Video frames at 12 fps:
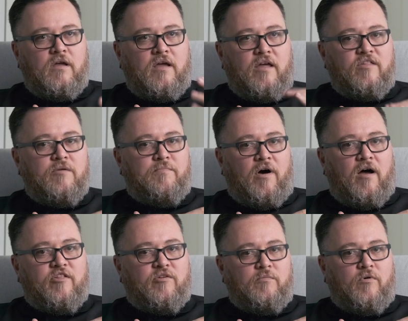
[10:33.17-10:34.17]
Is it
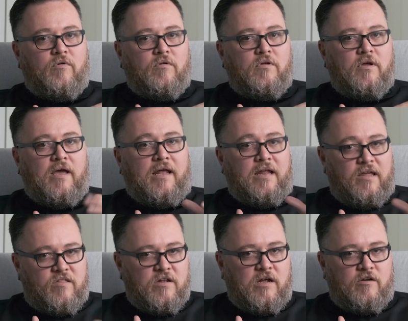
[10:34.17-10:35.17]
possible and
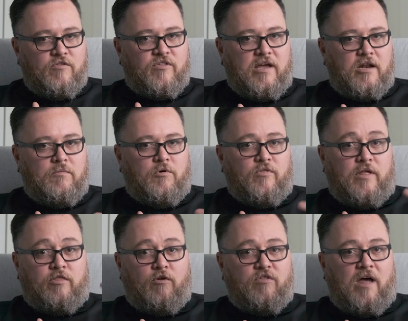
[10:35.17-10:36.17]
is it understandable
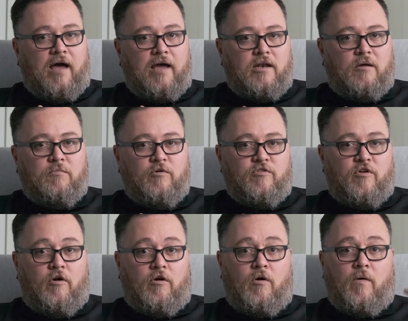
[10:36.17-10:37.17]
that those high numbers
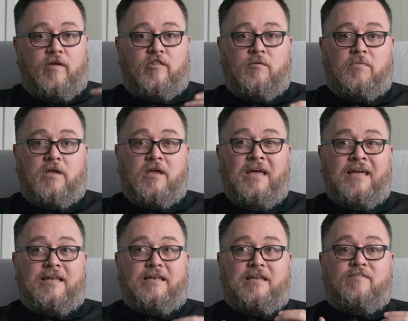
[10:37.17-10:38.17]
are going to be
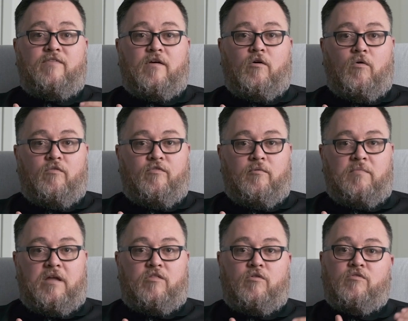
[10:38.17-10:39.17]
difficult for
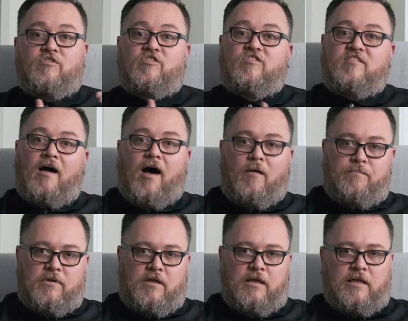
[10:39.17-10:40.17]
me to stop
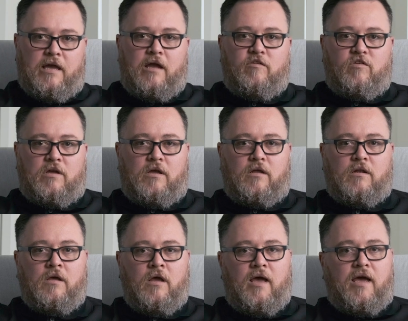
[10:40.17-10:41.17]
engaging in,
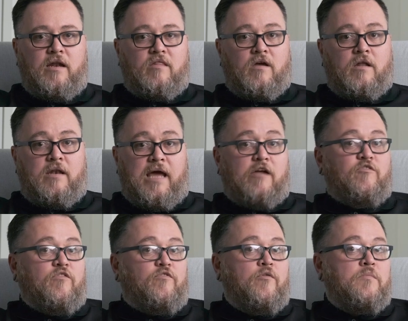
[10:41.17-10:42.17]
and it's
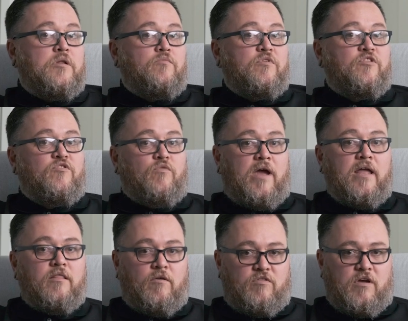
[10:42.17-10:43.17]
unnatural for me to
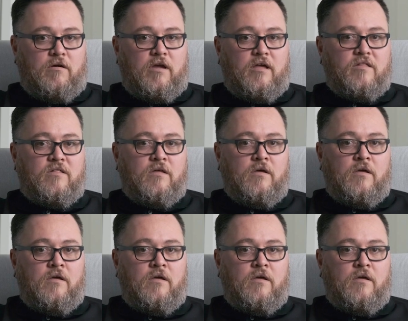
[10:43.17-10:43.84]
restrain those areas?